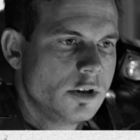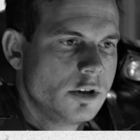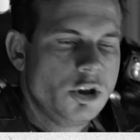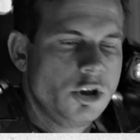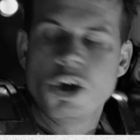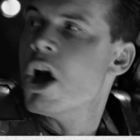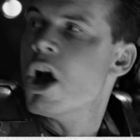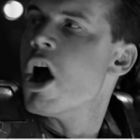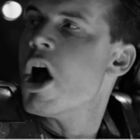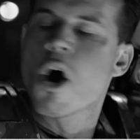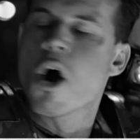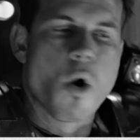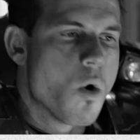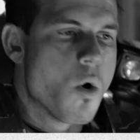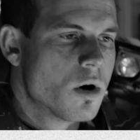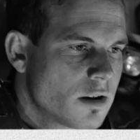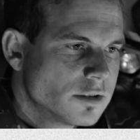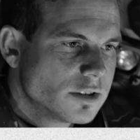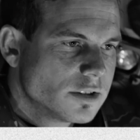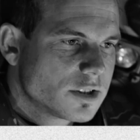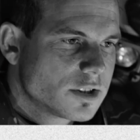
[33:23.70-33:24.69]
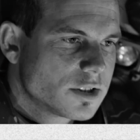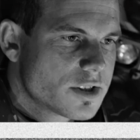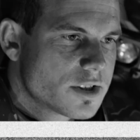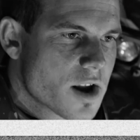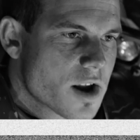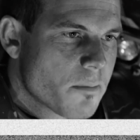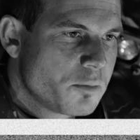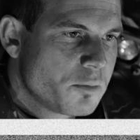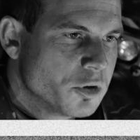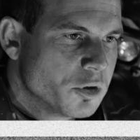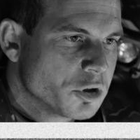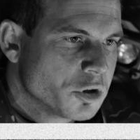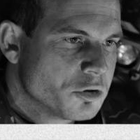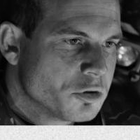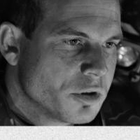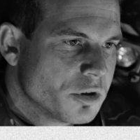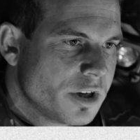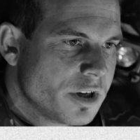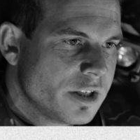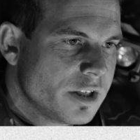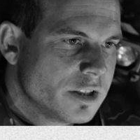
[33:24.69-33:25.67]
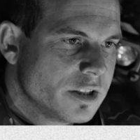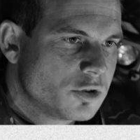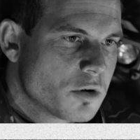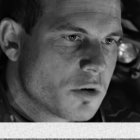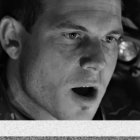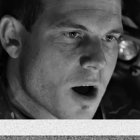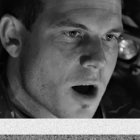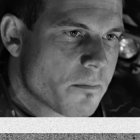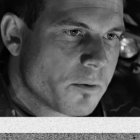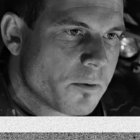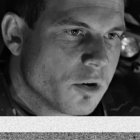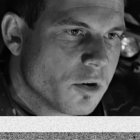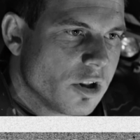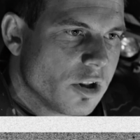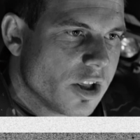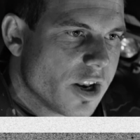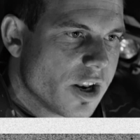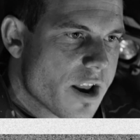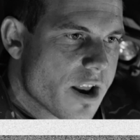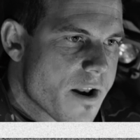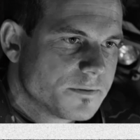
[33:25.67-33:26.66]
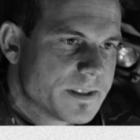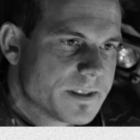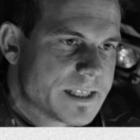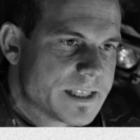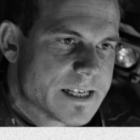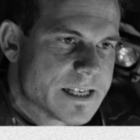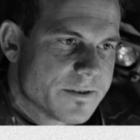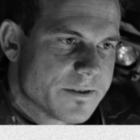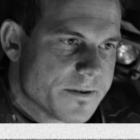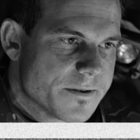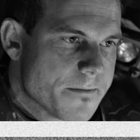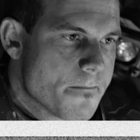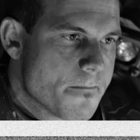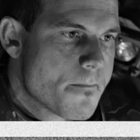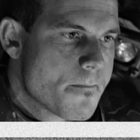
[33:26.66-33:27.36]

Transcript: Yo! Stop your grinning and drop your linen. Found them.